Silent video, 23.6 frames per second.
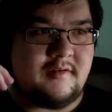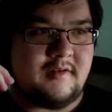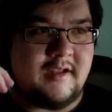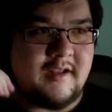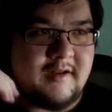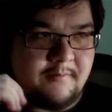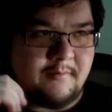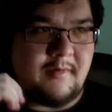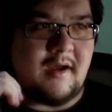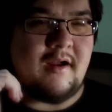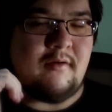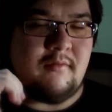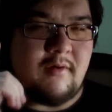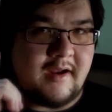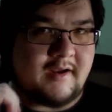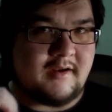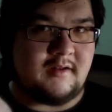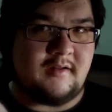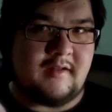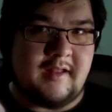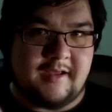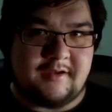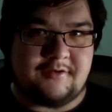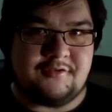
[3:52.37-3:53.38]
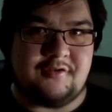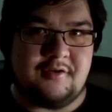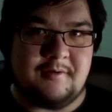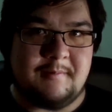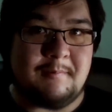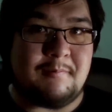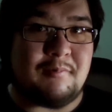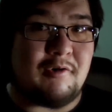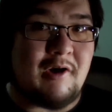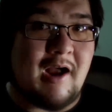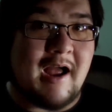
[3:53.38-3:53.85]
in my
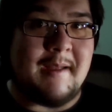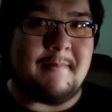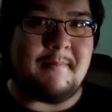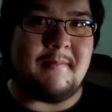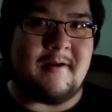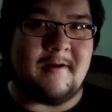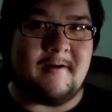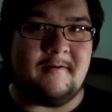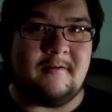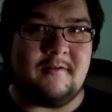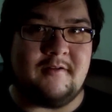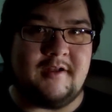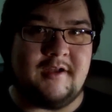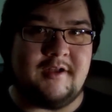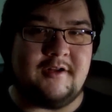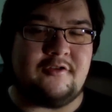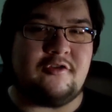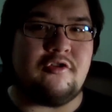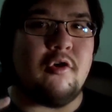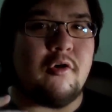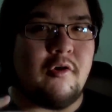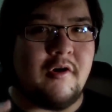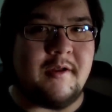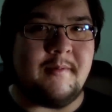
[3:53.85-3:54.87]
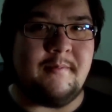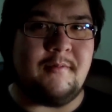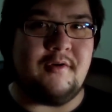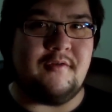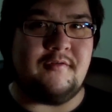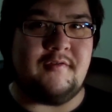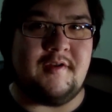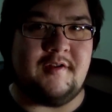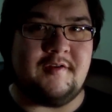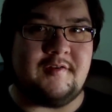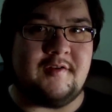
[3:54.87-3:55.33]
recollection, primarily toy
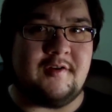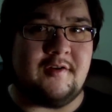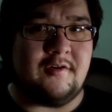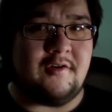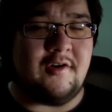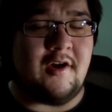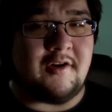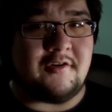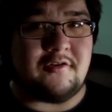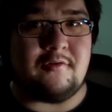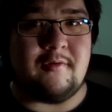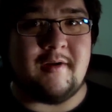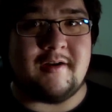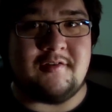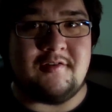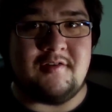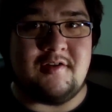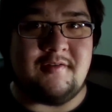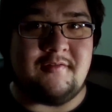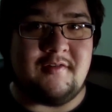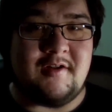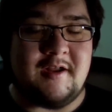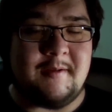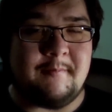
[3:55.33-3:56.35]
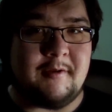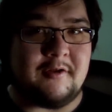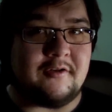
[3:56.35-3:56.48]
movies that are not direct-to-D V D,